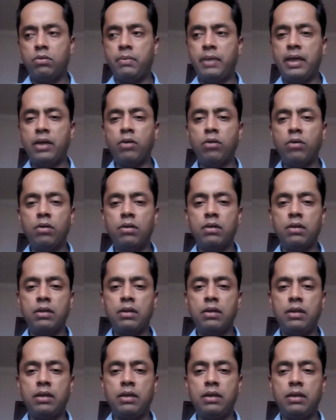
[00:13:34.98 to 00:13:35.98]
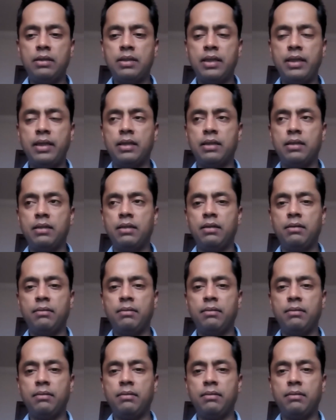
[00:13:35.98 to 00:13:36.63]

So why don't it's like